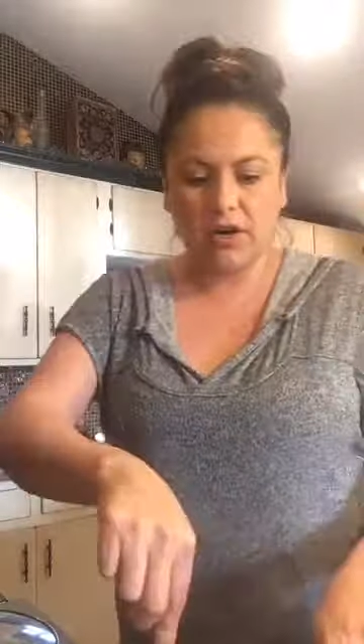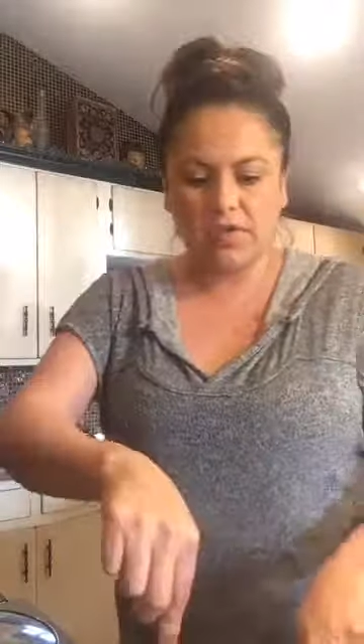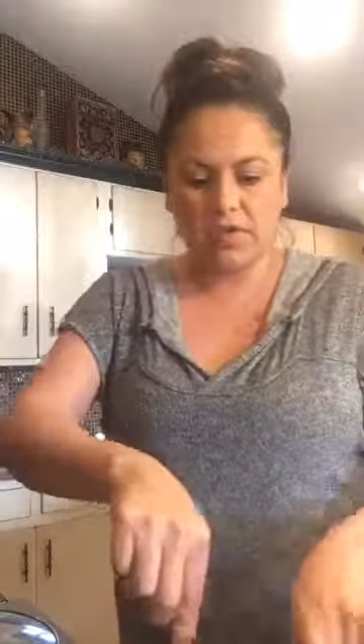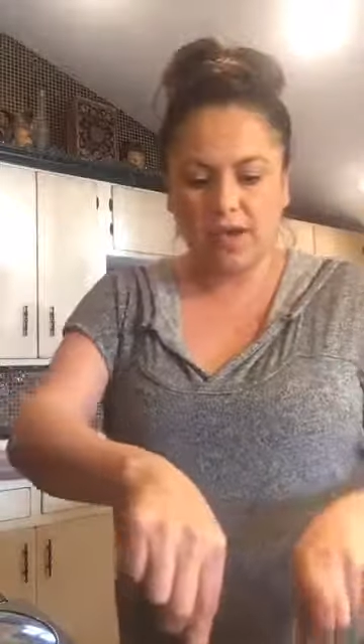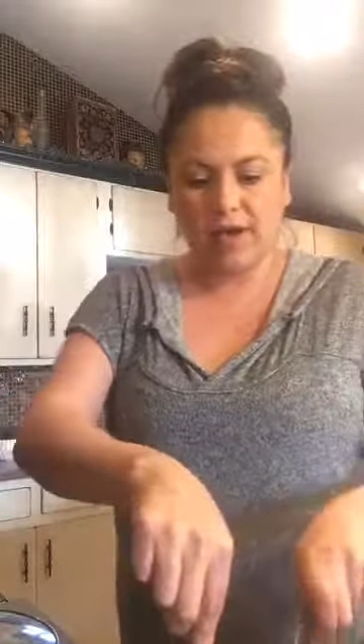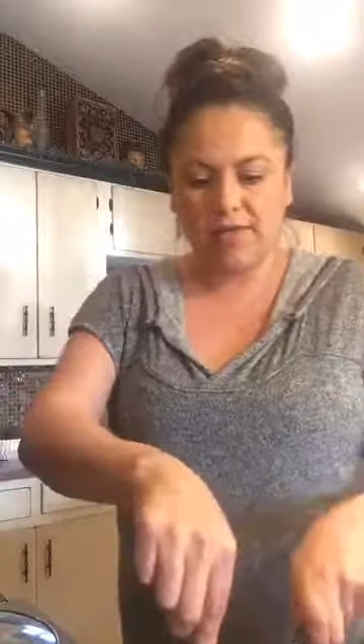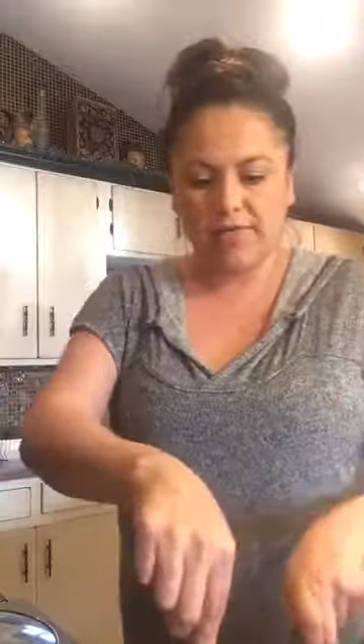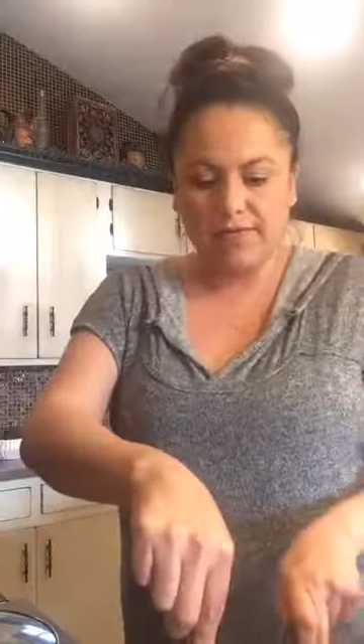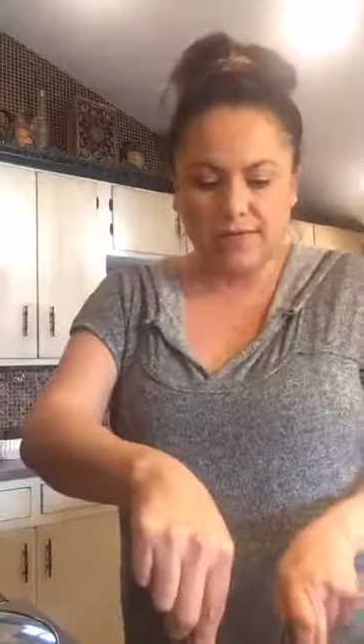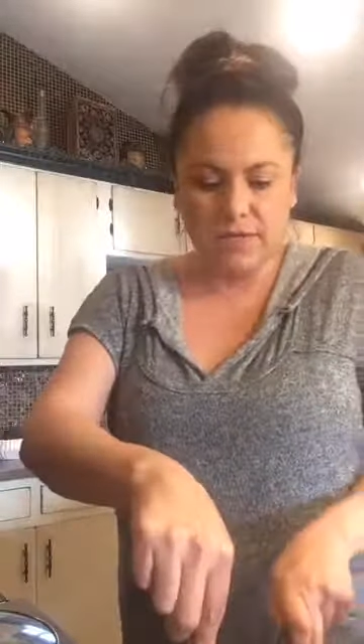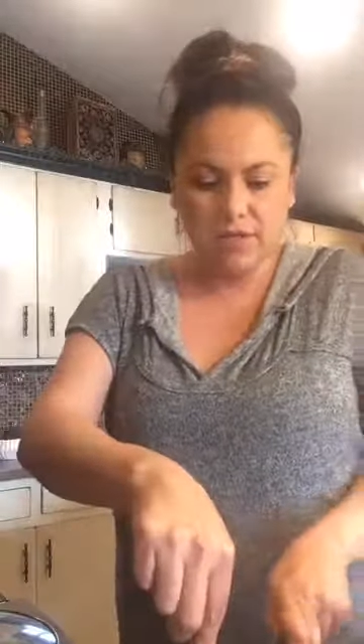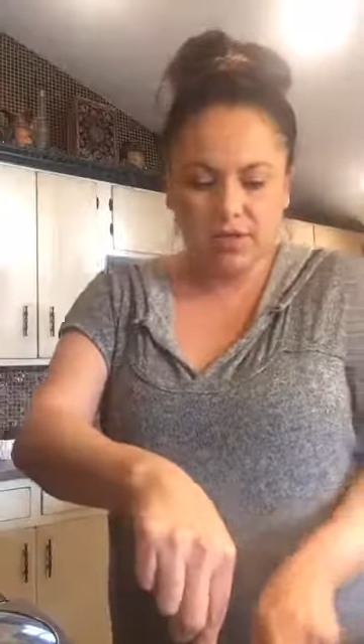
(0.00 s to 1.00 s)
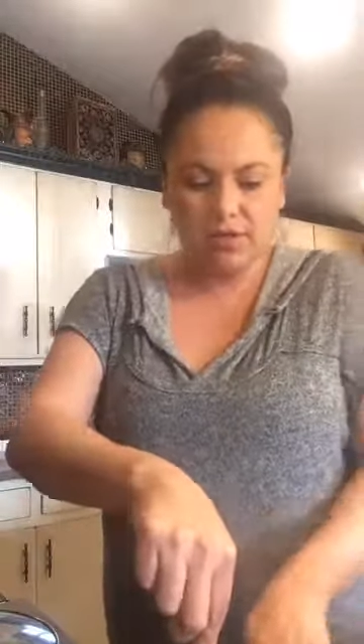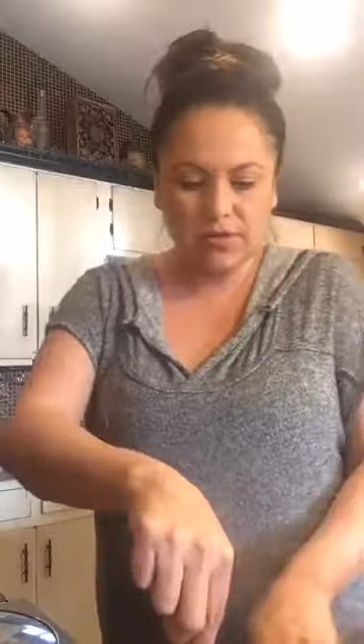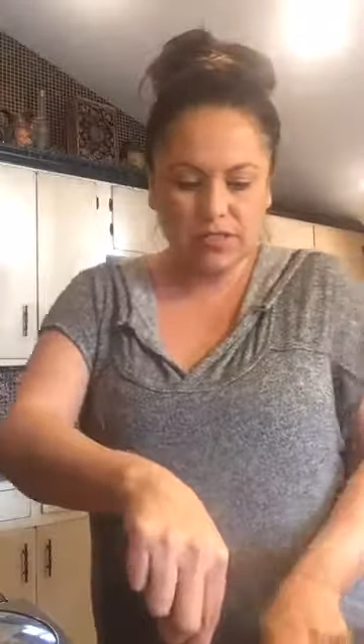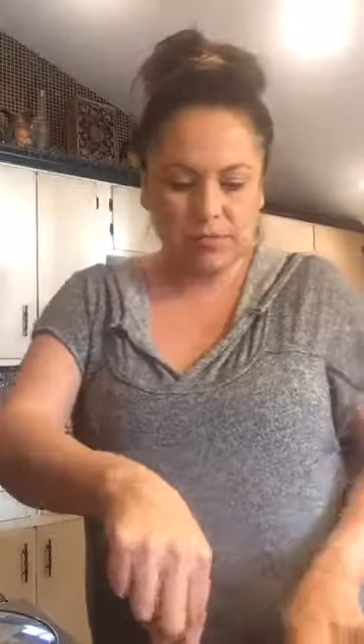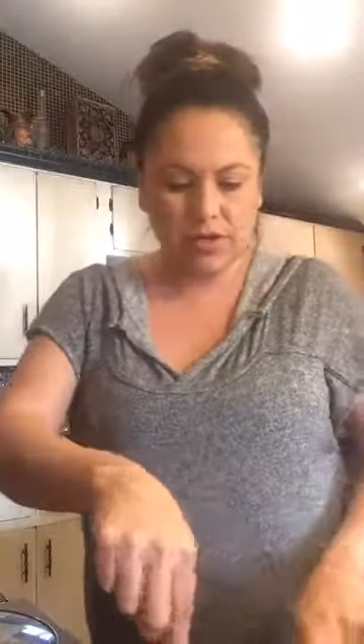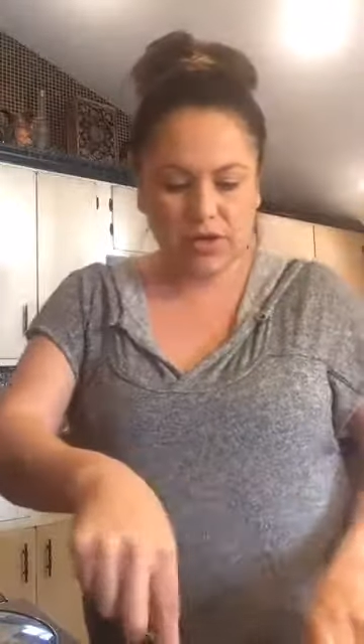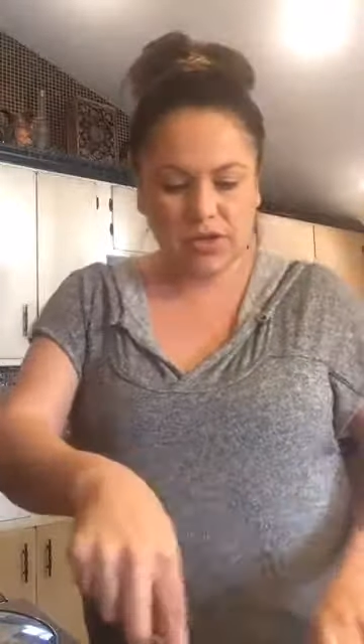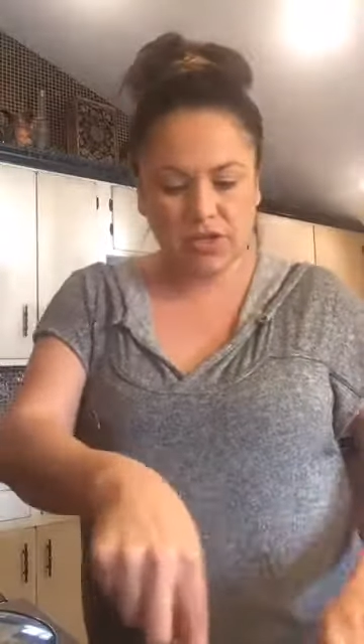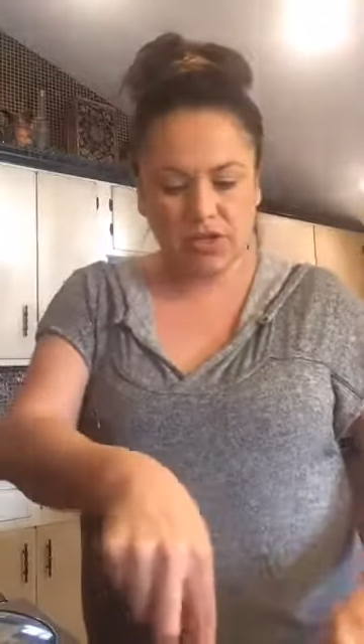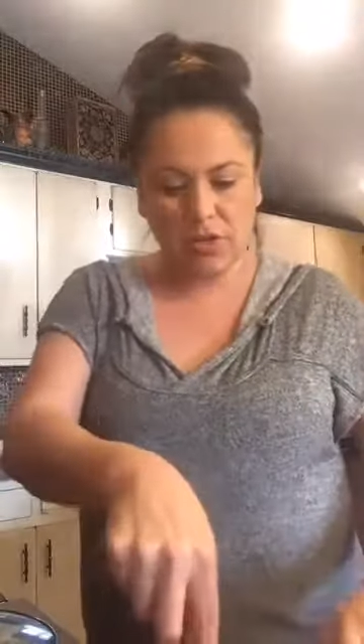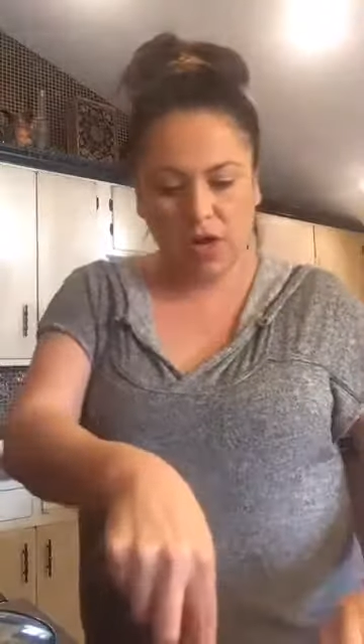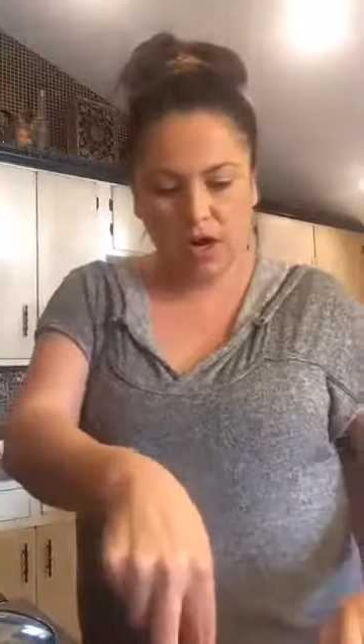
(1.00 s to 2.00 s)
If you have, to be out the
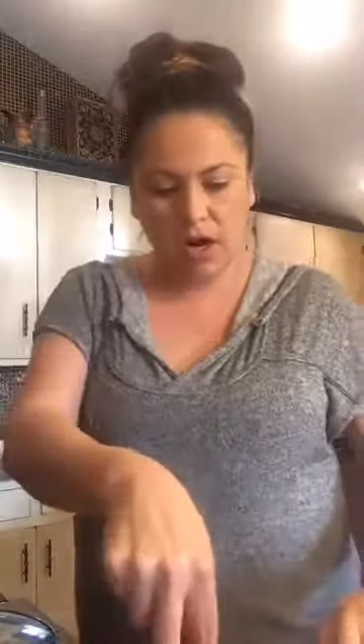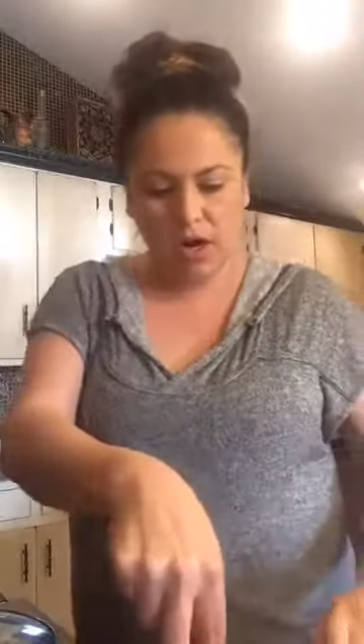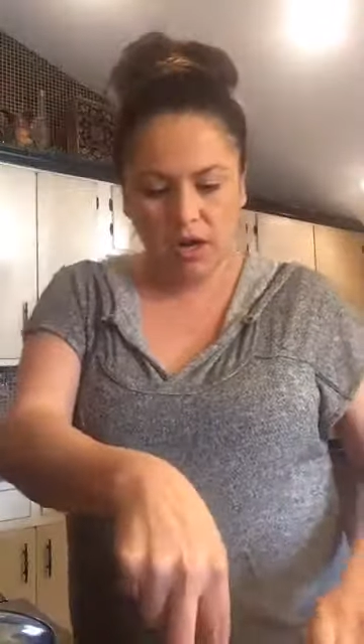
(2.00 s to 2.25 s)
door,